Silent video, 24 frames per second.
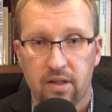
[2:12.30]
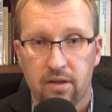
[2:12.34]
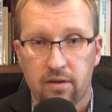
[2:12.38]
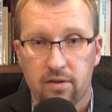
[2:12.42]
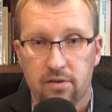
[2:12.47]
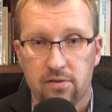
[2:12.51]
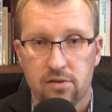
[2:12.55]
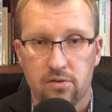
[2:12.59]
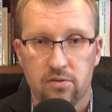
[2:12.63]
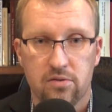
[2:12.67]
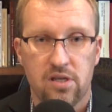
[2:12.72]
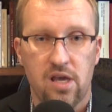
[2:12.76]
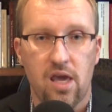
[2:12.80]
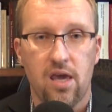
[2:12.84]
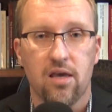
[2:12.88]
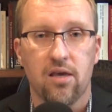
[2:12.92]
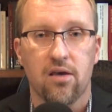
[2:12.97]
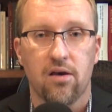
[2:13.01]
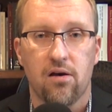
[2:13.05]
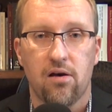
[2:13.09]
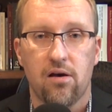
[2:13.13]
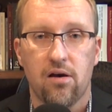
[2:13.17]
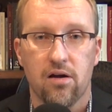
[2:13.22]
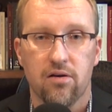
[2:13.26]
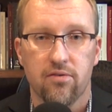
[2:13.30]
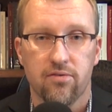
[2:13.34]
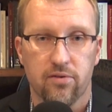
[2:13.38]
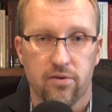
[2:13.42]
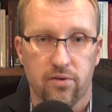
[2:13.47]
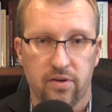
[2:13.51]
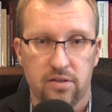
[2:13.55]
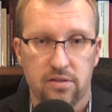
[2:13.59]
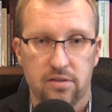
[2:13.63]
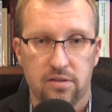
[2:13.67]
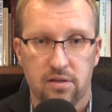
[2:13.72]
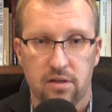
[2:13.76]
So take car, for
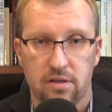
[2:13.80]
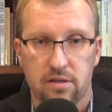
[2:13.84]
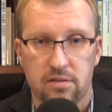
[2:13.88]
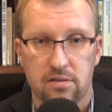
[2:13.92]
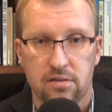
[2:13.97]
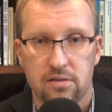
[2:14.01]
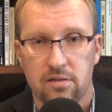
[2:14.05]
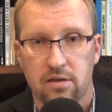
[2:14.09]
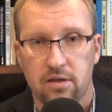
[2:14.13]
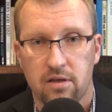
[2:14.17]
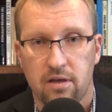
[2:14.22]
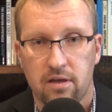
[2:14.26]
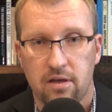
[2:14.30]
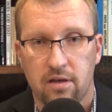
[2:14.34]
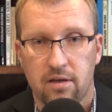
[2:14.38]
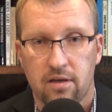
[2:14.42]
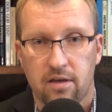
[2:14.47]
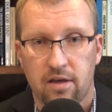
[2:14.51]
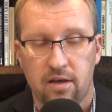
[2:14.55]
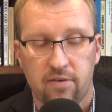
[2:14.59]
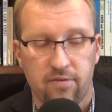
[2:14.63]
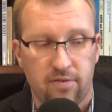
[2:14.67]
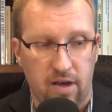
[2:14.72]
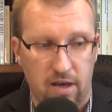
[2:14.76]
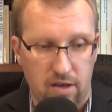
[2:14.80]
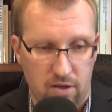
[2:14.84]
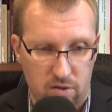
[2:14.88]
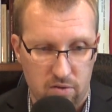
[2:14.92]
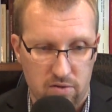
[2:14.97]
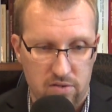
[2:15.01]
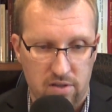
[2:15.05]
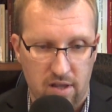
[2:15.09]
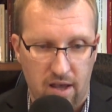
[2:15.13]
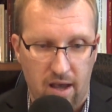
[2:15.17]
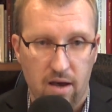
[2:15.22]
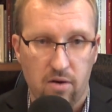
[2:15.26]
instance. If I
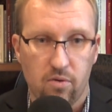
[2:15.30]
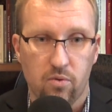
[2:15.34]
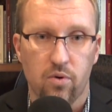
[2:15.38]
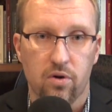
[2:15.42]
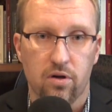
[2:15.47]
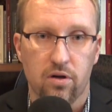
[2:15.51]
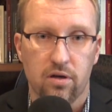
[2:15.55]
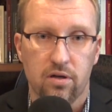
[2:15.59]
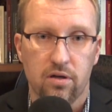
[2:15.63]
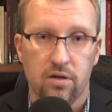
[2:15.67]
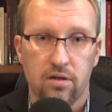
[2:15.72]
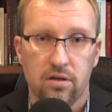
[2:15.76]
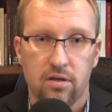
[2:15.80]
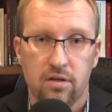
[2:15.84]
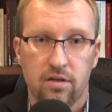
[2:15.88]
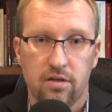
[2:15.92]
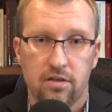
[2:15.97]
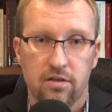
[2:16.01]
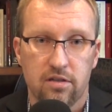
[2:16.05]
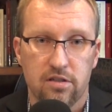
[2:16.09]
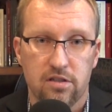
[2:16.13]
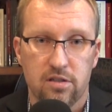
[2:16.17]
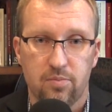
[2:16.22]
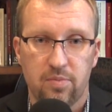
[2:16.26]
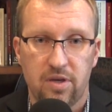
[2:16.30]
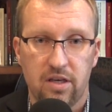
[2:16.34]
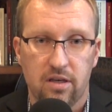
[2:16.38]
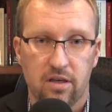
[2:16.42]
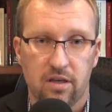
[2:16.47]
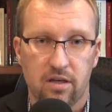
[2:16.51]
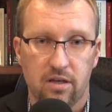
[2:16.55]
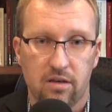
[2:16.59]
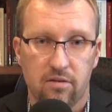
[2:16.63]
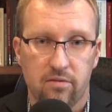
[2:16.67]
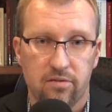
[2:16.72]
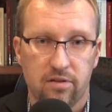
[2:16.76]
use that word to speak
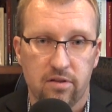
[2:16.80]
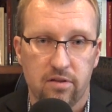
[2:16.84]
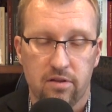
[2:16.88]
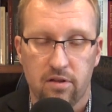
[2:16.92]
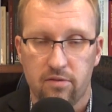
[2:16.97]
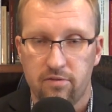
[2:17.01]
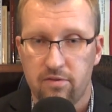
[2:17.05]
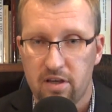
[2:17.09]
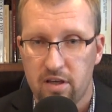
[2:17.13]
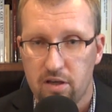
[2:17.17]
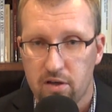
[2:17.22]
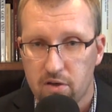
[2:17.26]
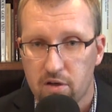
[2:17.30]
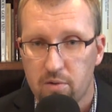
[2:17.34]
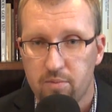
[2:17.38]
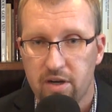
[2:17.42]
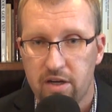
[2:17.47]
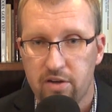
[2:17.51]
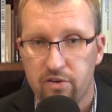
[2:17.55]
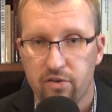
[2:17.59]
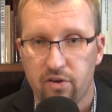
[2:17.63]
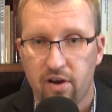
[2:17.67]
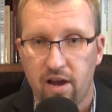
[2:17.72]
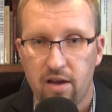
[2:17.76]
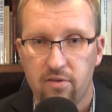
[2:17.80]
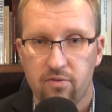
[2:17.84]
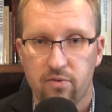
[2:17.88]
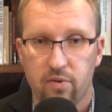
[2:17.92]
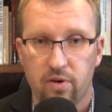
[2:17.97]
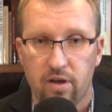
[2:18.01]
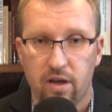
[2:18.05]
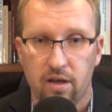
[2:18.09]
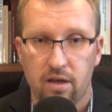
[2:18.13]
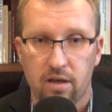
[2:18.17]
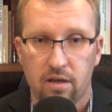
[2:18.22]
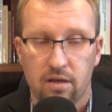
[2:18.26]
of the vehicle in my
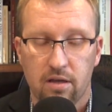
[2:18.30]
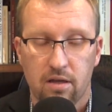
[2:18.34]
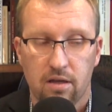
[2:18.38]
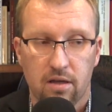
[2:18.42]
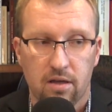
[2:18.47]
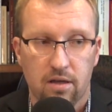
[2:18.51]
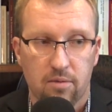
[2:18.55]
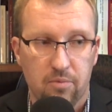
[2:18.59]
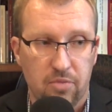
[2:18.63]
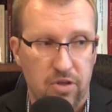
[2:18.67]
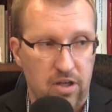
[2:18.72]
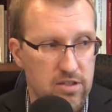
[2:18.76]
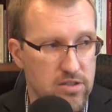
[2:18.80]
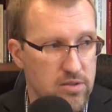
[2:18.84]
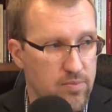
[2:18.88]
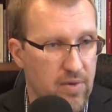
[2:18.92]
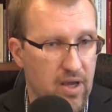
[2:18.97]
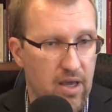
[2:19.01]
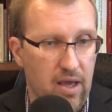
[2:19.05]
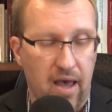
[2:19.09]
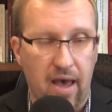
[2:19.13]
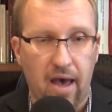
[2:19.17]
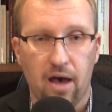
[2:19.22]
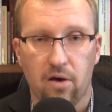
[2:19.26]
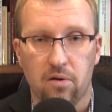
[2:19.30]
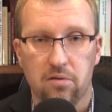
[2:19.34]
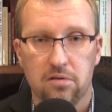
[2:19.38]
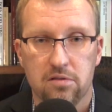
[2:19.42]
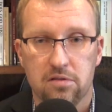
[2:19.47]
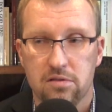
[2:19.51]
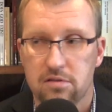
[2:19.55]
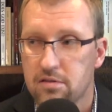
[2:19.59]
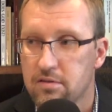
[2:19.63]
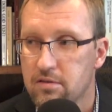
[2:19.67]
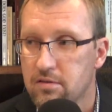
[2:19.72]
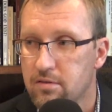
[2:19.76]
driveway, plus my
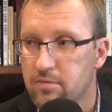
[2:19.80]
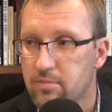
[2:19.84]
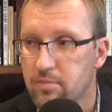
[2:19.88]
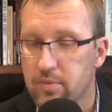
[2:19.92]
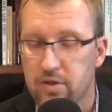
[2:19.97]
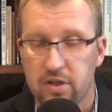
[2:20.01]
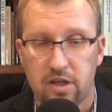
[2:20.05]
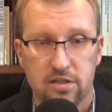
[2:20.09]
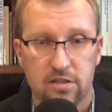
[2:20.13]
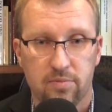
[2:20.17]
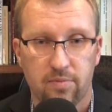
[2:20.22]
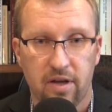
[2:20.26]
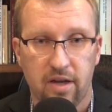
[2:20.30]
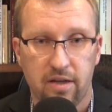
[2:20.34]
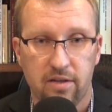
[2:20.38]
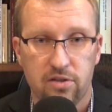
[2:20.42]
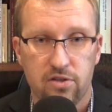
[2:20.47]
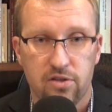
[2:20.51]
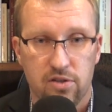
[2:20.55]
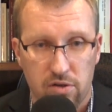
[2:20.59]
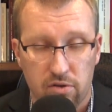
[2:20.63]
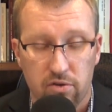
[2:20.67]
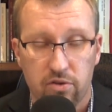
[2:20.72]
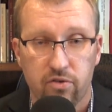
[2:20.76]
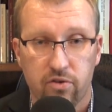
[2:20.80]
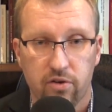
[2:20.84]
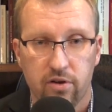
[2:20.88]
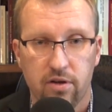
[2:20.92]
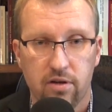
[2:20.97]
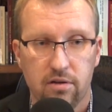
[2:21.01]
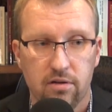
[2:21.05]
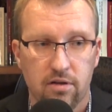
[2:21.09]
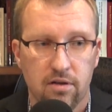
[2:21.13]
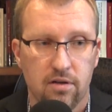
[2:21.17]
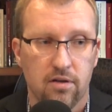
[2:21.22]
house, plus my children,